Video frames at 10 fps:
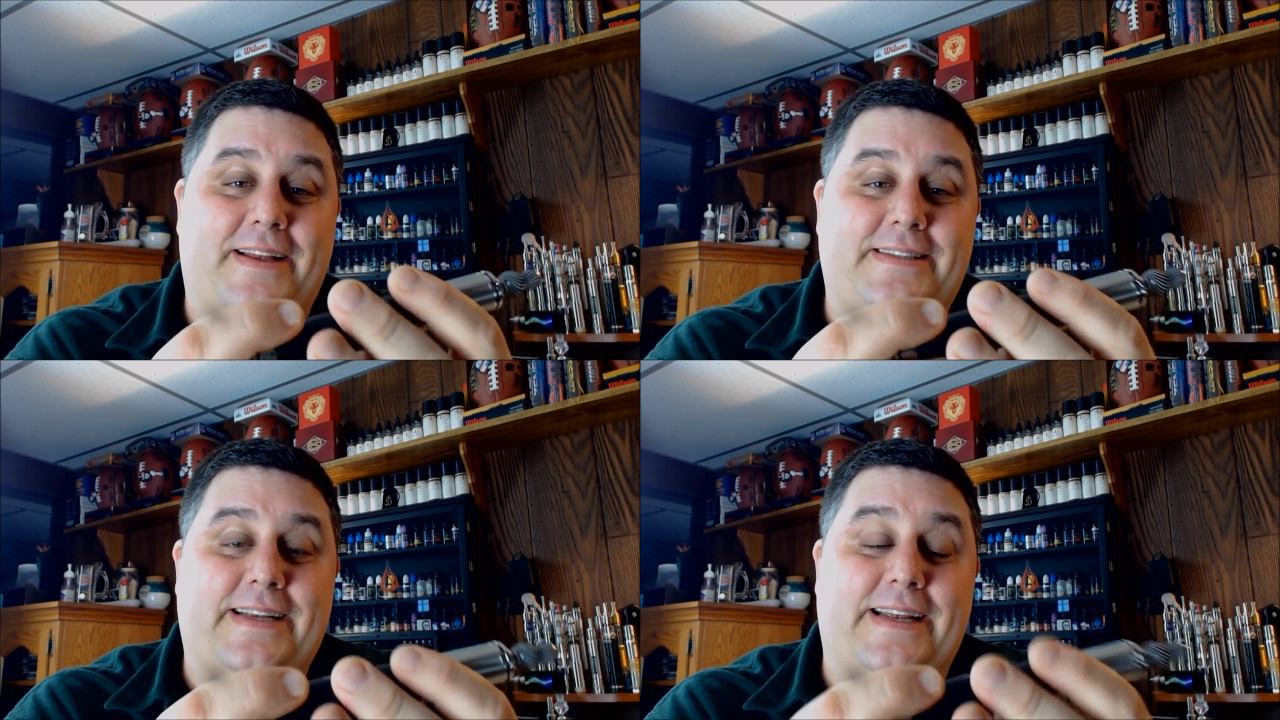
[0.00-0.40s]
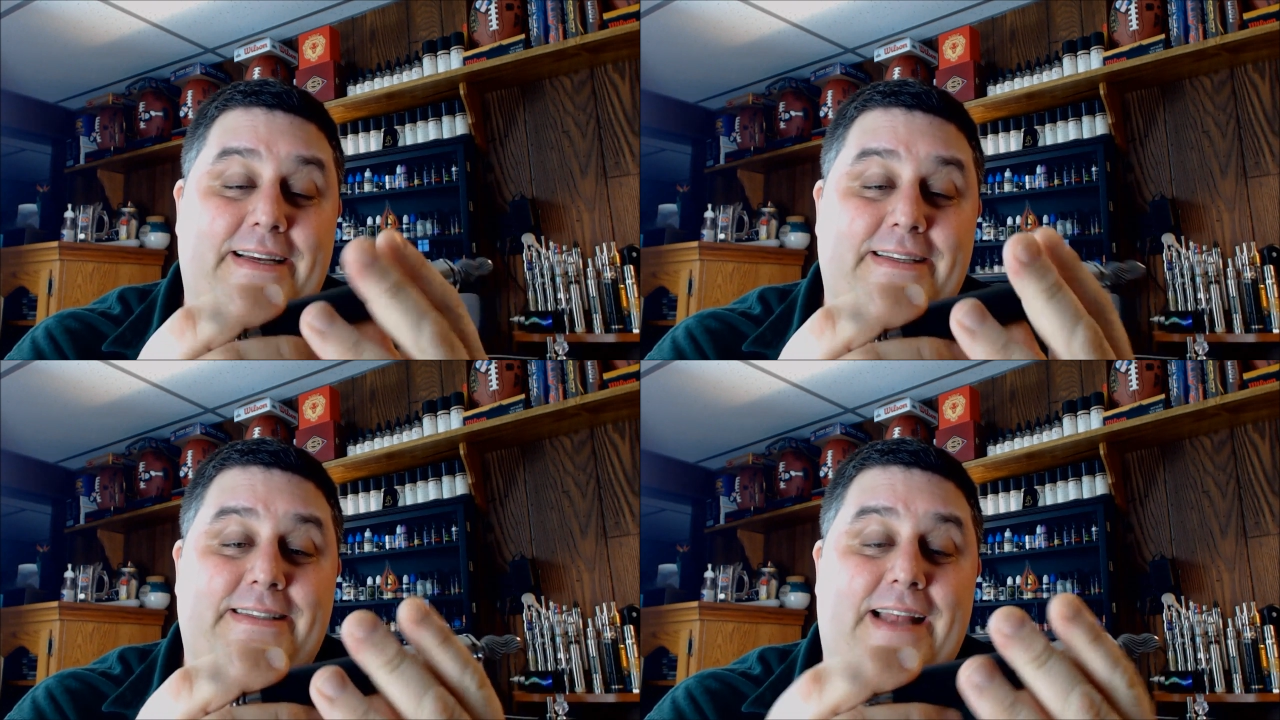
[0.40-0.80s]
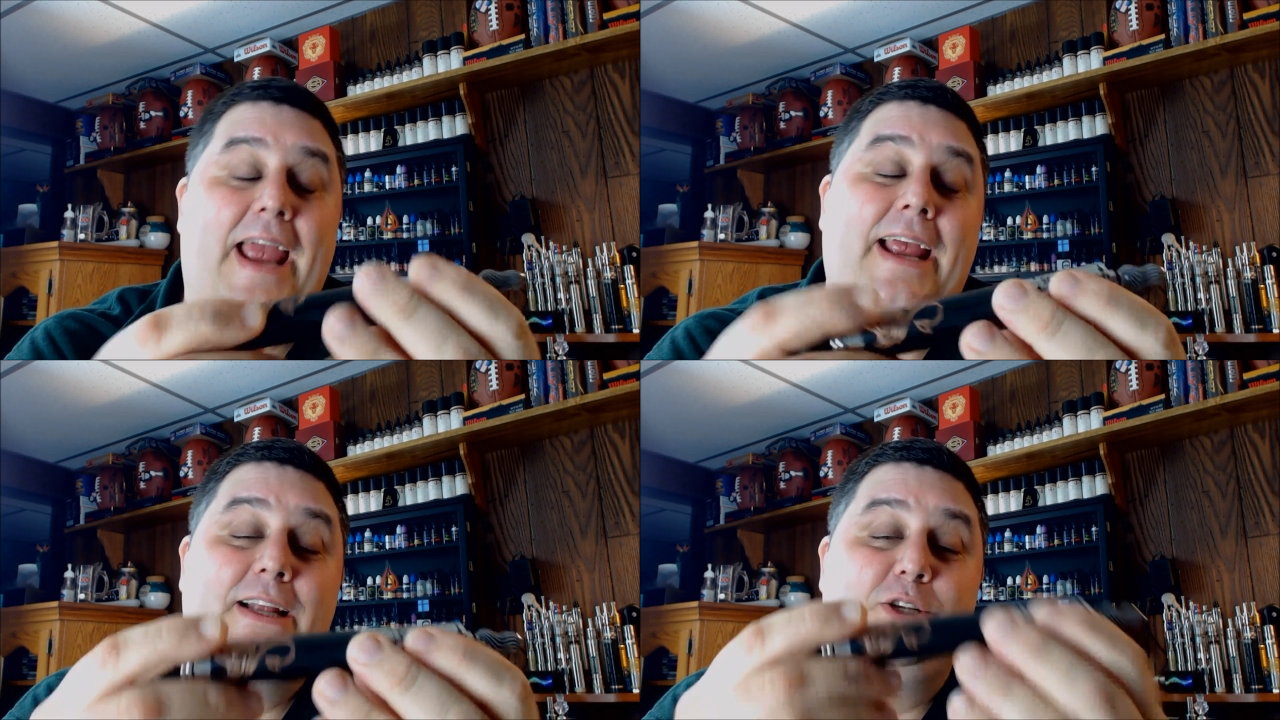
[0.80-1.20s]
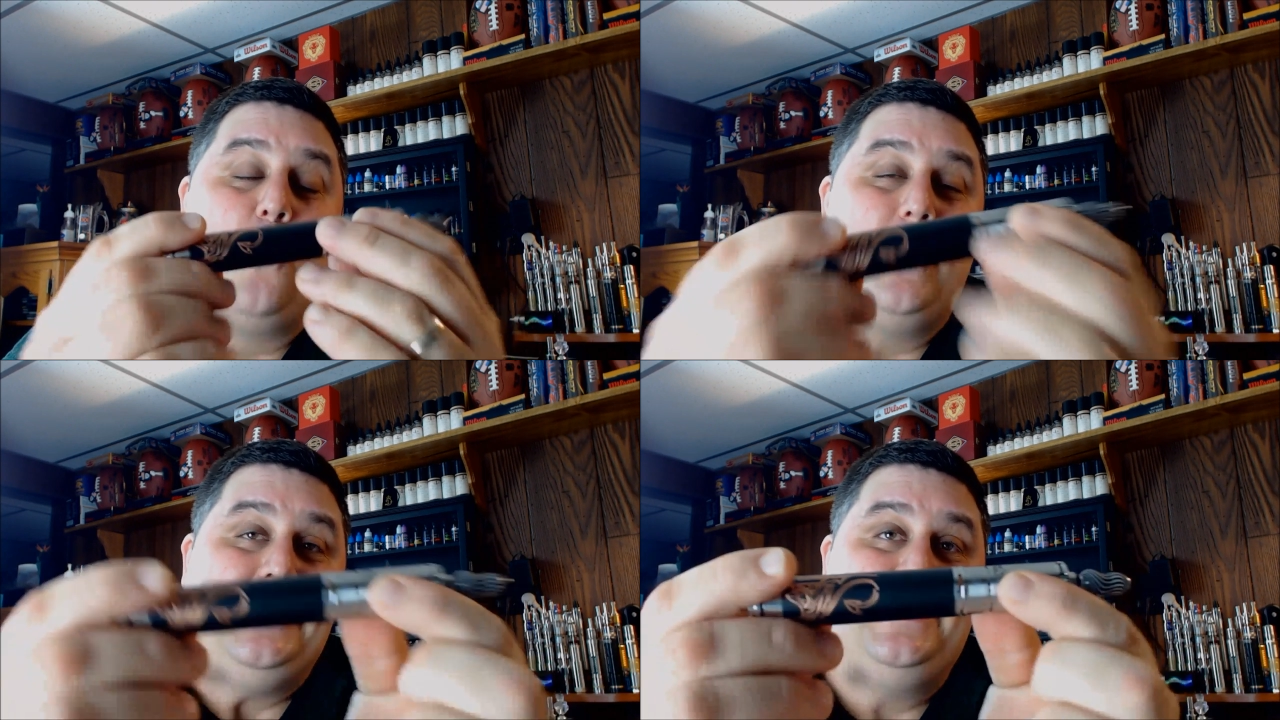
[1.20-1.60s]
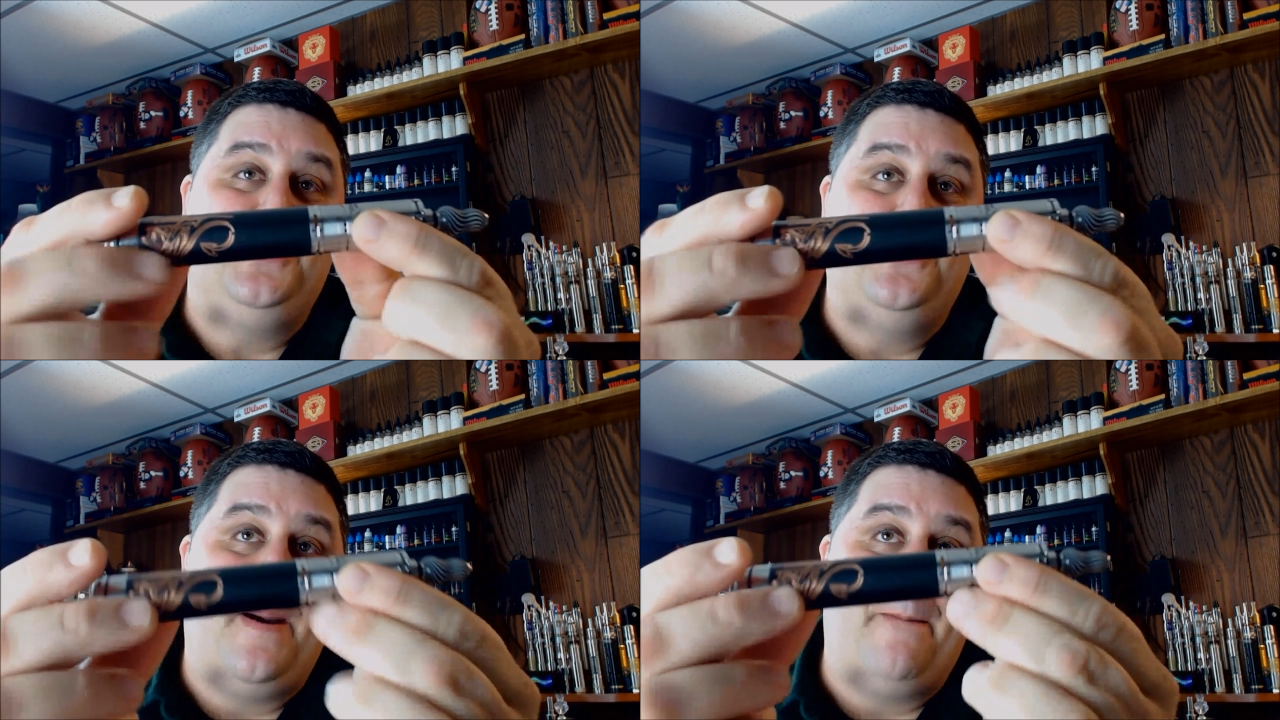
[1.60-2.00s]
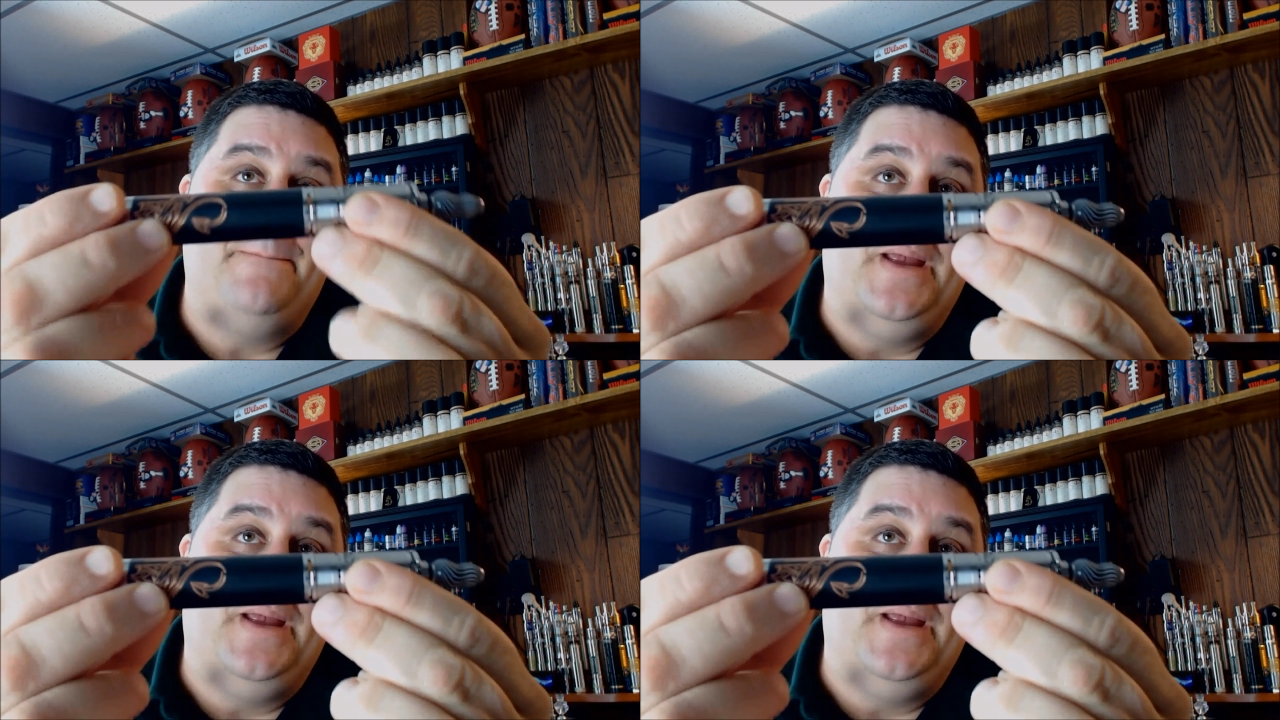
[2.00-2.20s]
This is a 22